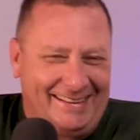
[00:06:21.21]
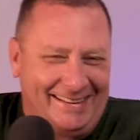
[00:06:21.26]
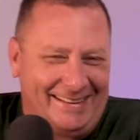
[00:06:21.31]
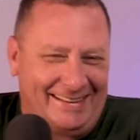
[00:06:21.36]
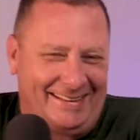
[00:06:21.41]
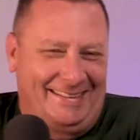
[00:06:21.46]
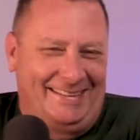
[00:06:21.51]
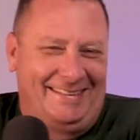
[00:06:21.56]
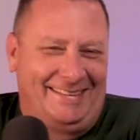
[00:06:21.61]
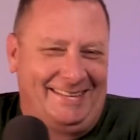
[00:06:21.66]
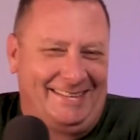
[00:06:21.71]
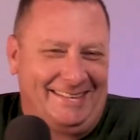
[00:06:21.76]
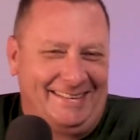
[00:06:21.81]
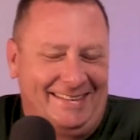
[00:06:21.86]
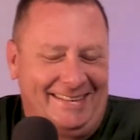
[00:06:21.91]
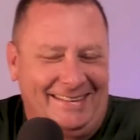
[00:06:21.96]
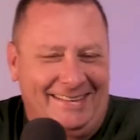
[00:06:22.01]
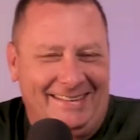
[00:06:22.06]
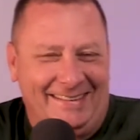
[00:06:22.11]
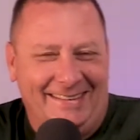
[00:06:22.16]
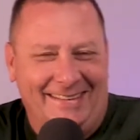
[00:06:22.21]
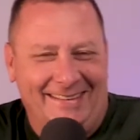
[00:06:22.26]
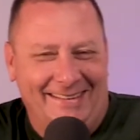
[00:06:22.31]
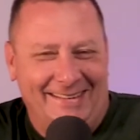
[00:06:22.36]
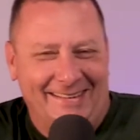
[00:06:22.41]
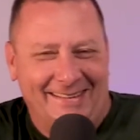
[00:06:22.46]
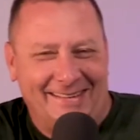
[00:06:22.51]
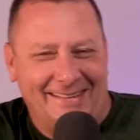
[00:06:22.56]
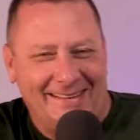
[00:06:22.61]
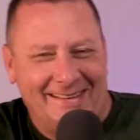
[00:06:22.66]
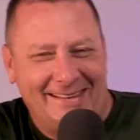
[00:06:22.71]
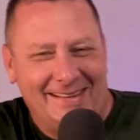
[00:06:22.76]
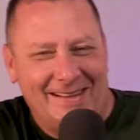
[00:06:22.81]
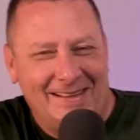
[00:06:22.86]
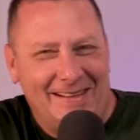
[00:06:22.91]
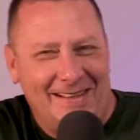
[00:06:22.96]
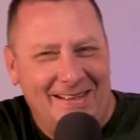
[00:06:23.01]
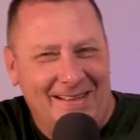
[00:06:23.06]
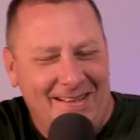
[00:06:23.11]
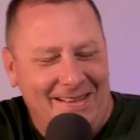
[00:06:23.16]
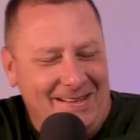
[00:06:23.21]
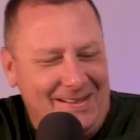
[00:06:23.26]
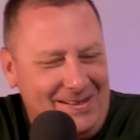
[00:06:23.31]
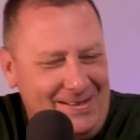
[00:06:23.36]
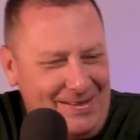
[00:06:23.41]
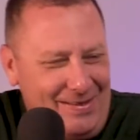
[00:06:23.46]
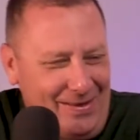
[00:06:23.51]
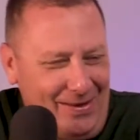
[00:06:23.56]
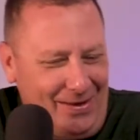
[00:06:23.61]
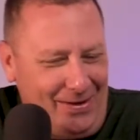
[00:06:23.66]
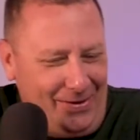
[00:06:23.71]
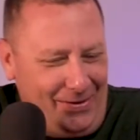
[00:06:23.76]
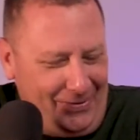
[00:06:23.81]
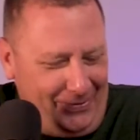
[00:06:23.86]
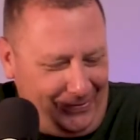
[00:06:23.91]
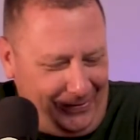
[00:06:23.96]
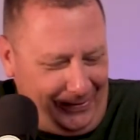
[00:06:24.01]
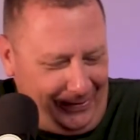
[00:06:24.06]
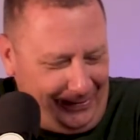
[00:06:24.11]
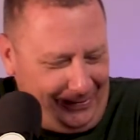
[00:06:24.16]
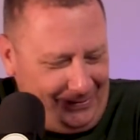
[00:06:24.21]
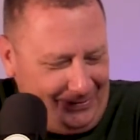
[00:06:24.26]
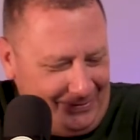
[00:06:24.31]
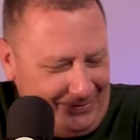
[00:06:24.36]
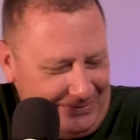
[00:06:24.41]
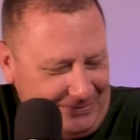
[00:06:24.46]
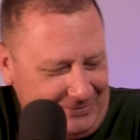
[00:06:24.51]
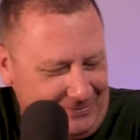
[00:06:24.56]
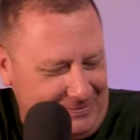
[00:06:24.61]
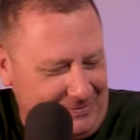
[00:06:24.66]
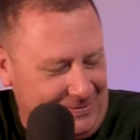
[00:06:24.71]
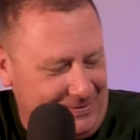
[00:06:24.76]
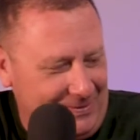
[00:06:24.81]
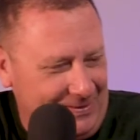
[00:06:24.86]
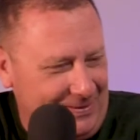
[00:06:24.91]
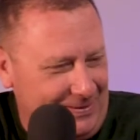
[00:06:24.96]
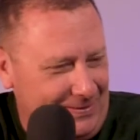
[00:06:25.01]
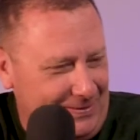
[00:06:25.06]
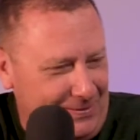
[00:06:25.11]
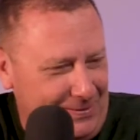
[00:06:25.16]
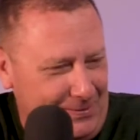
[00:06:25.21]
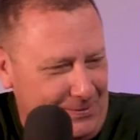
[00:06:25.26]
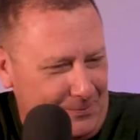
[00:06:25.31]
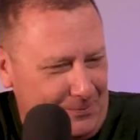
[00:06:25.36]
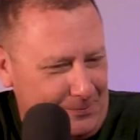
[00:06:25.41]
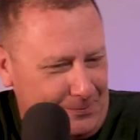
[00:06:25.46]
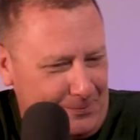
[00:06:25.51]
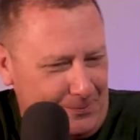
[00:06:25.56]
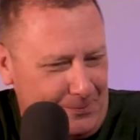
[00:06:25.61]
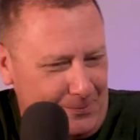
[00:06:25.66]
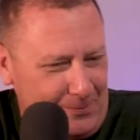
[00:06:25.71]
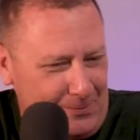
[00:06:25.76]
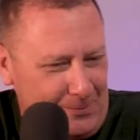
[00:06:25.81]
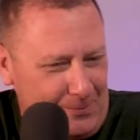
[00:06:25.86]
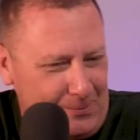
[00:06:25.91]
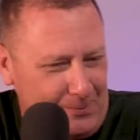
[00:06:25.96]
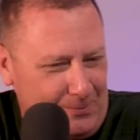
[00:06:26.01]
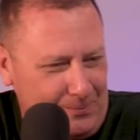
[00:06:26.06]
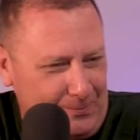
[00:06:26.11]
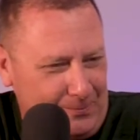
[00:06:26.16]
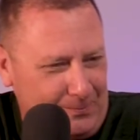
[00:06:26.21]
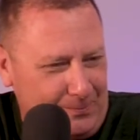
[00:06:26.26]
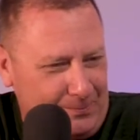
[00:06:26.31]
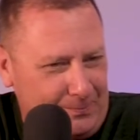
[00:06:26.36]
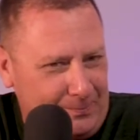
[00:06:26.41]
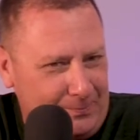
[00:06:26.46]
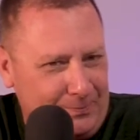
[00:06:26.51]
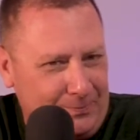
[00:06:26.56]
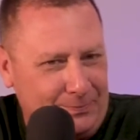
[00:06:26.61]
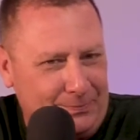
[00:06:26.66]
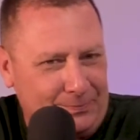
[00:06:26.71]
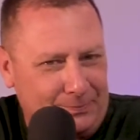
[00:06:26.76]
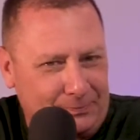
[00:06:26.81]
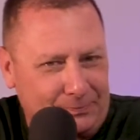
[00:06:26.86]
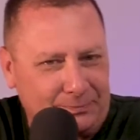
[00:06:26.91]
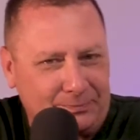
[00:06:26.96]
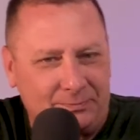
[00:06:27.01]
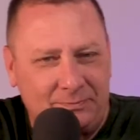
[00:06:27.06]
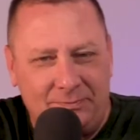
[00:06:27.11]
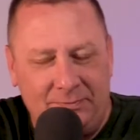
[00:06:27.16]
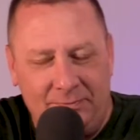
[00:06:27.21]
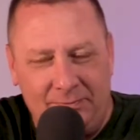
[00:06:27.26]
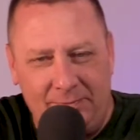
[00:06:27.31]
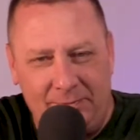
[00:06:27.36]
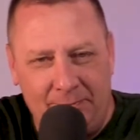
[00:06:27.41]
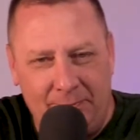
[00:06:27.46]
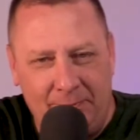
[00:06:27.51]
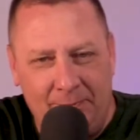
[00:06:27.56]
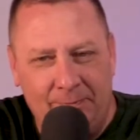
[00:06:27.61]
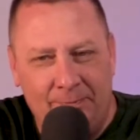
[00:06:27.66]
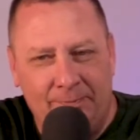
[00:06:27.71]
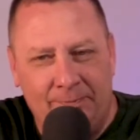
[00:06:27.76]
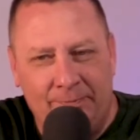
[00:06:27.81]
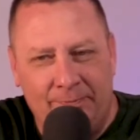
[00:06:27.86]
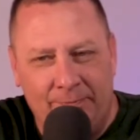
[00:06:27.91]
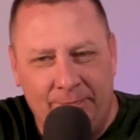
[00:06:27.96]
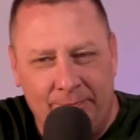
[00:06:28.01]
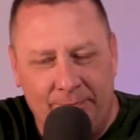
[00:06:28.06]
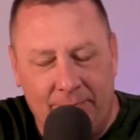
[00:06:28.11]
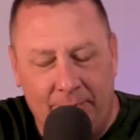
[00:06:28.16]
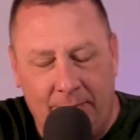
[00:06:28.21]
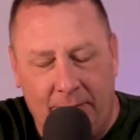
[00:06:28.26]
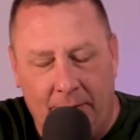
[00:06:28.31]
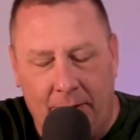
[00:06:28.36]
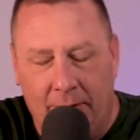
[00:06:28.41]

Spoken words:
(silent)